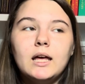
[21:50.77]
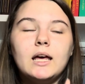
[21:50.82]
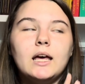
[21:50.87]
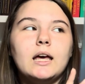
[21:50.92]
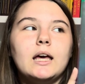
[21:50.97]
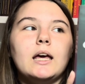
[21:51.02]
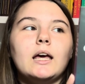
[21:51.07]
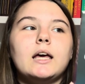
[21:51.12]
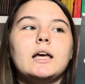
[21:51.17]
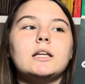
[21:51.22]

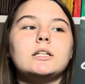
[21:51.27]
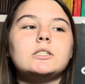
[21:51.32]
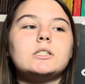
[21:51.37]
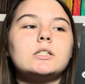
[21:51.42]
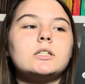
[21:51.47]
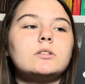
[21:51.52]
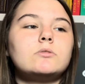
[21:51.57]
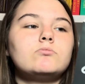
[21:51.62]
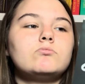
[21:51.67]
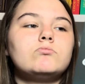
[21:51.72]
and
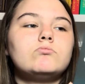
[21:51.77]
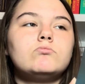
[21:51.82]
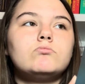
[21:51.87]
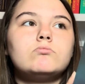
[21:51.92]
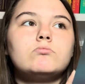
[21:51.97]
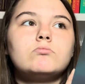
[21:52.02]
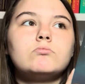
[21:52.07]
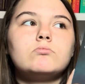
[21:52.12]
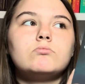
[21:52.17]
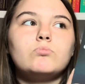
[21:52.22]

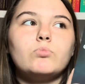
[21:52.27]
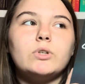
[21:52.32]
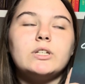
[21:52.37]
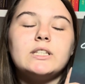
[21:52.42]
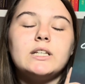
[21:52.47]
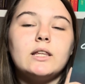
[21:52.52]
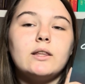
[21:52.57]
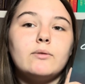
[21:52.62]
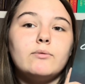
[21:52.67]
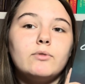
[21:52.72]
we
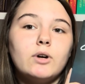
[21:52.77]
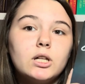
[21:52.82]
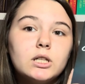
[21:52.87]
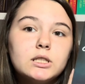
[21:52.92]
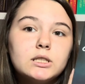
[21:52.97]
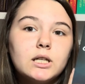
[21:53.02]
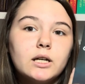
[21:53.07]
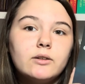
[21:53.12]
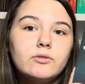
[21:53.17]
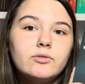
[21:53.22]
see them fall
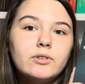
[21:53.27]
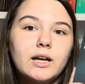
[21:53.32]
in love